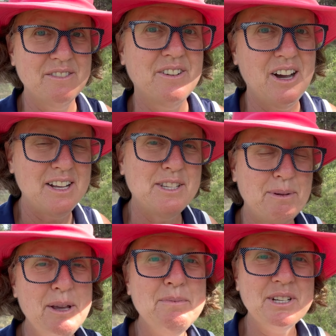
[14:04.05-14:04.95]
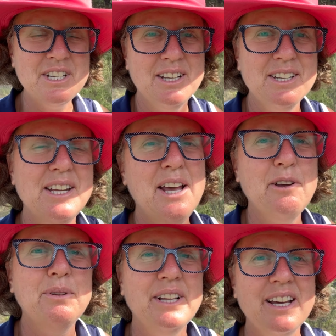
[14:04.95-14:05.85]
of God's people shall take
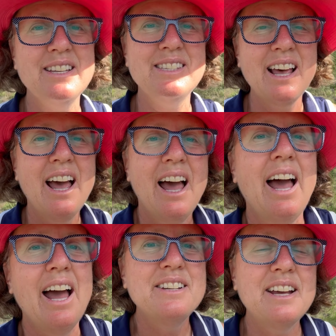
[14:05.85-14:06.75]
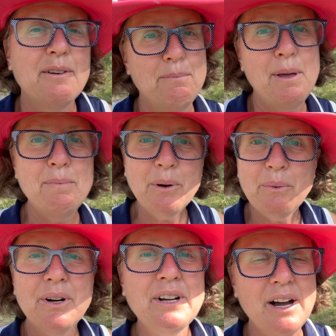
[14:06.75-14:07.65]
place, and people
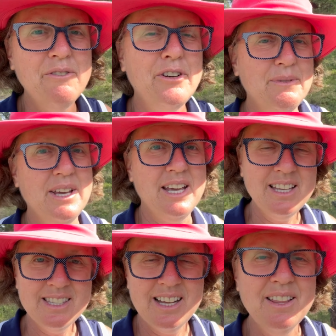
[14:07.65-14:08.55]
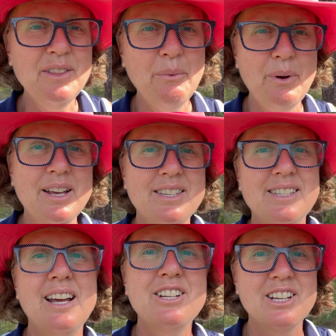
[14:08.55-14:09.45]
will come from the east and the west
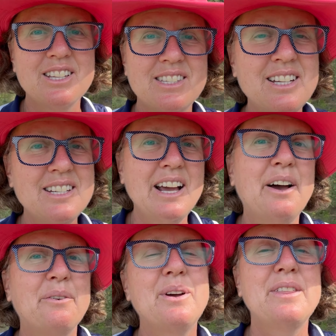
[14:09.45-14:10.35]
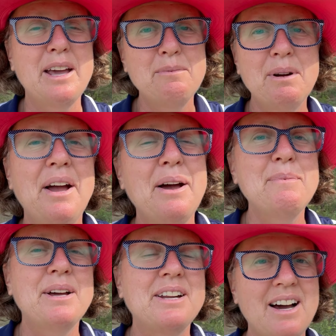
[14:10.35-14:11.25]
and shall sit down with Abraham
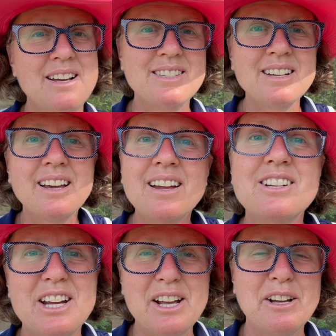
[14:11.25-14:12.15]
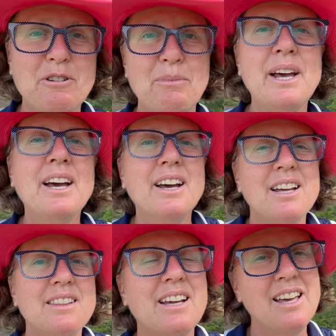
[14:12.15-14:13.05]
and Isaac and Jacob
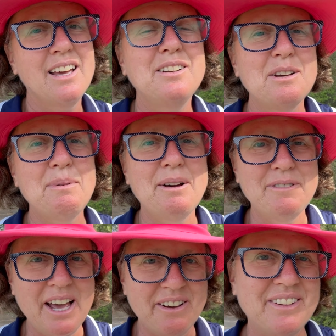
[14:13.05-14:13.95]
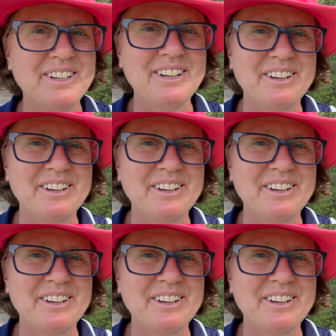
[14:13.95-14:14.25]
in the kingdom of heaven.